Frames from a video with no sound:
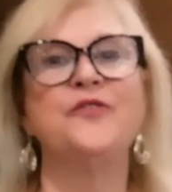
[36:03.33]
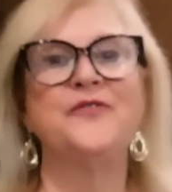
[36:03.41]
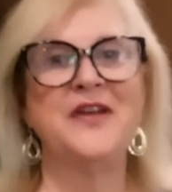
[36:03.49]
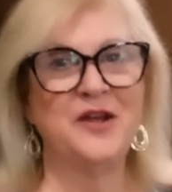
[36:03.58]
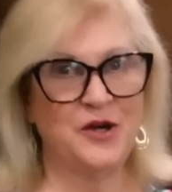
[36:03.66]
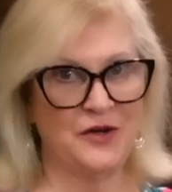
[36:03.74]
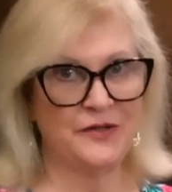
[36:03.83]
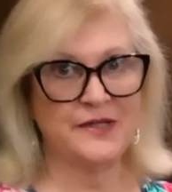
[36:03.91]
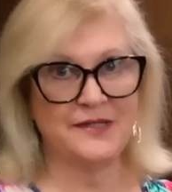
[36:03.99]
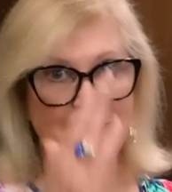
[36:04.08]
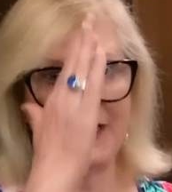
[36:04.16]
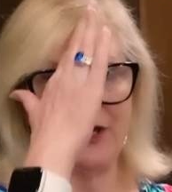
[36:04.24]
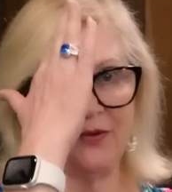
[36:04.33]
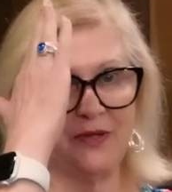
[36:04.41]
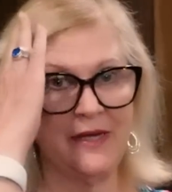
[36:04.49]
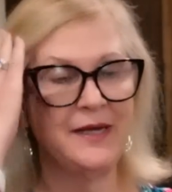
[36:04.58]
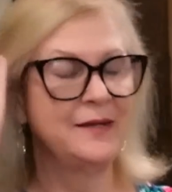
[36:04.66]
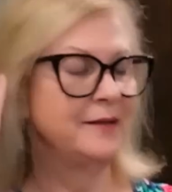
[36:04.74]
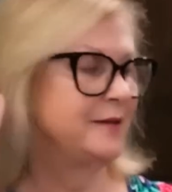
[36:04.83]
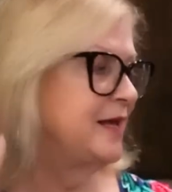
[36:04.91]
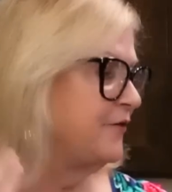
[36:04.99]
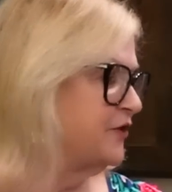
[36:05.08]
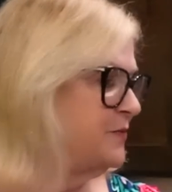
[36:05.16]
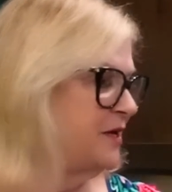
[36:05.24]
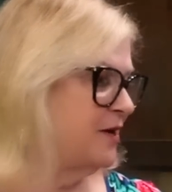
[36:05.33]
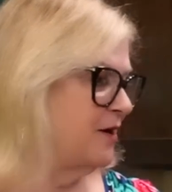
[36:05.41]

your fingers. It'll burn literally. your finger. You have to be